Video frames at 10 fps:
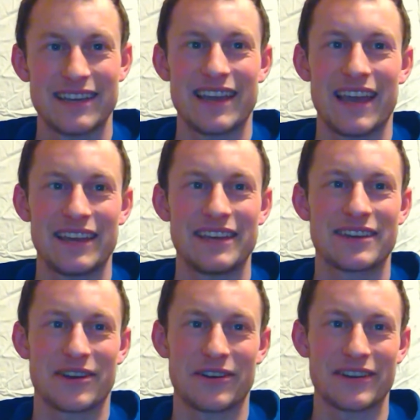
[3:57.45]
any
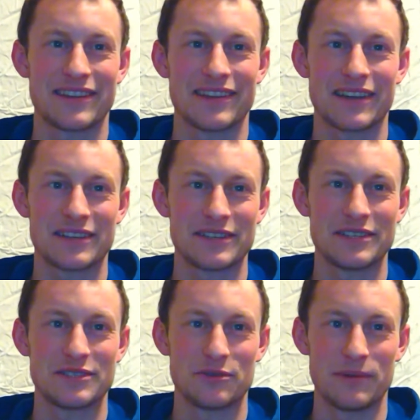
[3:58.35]
current likely
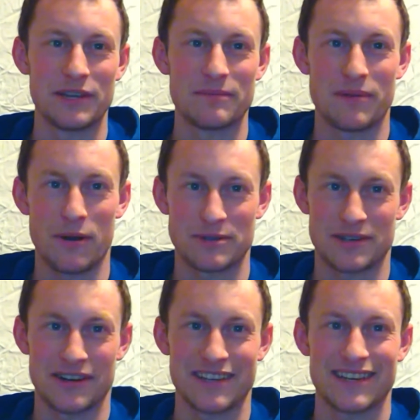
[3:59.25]
to be imposed
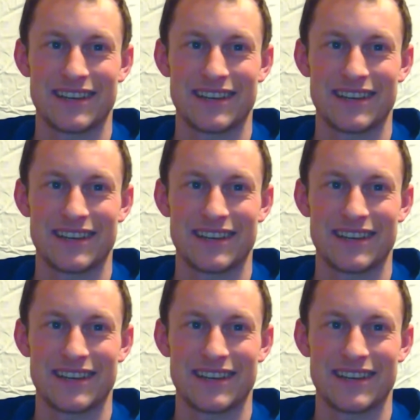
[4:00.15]
on it.